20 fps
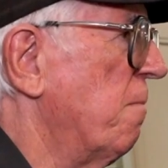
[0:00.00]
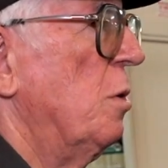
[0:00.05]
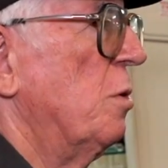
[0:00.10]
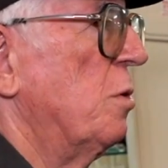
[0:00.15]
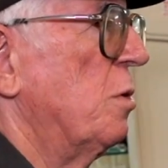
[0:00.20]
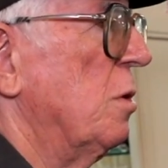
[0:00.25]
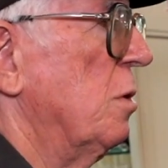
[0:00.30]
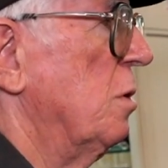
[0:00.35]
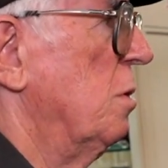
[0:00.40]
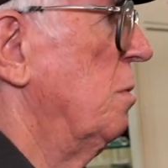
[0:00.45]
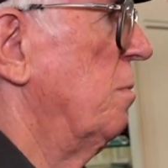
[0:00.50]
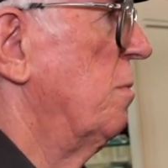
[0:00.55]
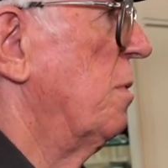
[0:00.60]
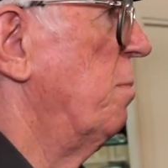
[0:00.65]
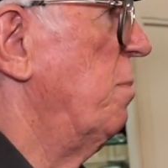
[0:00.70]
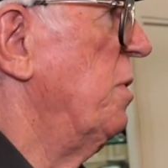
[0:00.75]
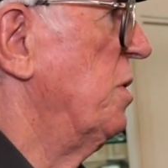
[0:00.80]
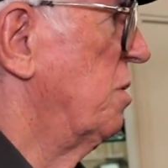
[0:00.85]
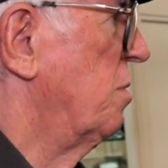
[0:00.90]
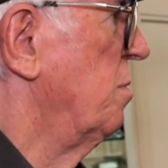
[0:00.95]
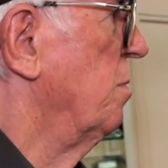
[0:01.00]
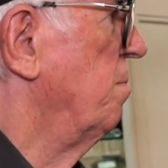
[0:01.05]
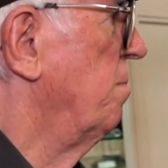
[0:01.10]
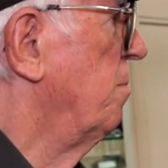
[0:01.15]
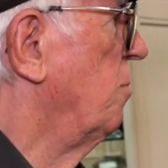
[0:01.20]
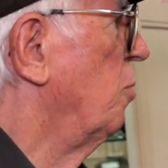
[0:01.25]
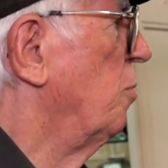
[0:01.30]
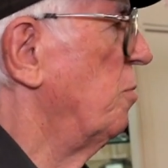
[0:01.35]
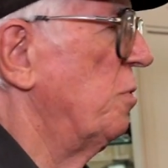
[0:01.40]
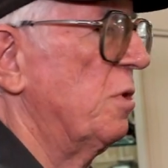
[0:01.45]
So the best are
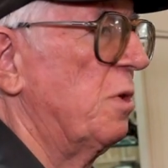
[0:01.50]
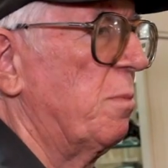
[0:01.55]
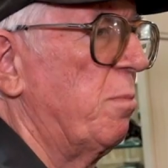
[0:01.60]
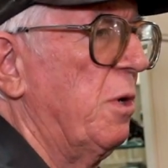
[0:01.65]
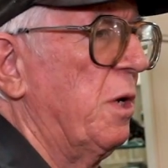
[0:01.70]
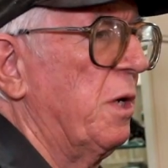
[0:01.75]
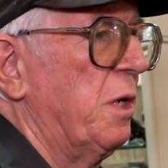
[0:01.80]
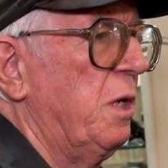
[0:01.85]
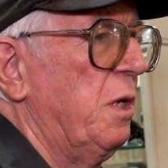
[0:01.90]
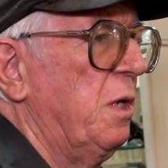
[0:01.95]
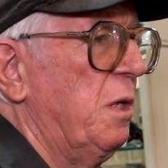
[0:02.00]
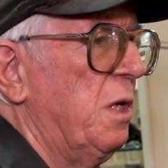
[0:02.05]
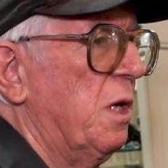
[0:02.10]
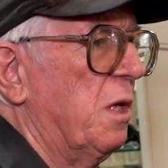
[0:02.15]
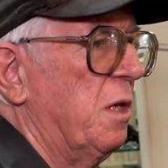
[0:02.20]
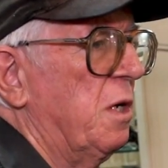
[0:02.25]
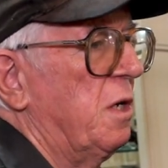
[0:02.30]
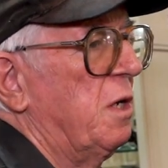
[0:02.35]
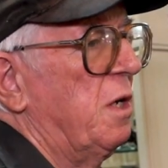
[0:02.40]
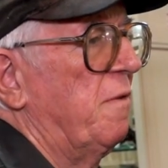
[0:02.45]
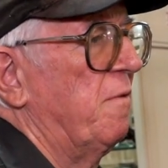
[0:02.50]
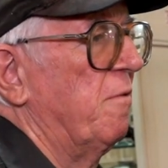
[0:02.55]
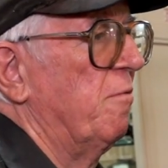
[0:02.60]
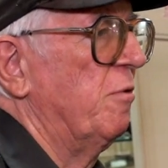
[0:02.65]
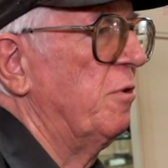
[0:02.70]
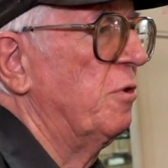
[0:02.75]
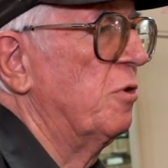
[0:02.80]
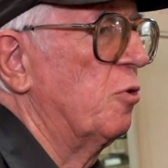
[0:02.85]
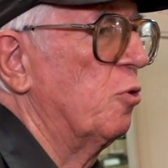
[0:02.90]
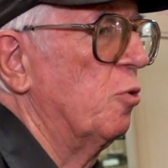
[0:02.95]
on display here, the other half are
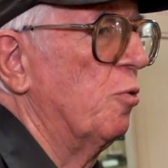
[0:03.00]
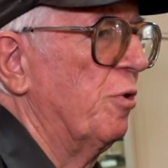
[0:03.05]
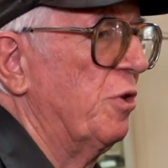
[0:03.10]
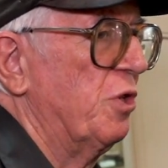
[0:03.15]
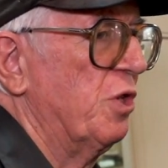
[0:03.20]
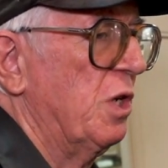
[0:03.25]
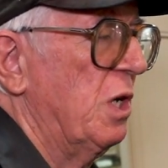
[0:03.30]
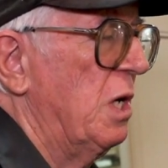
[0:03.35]
in storage.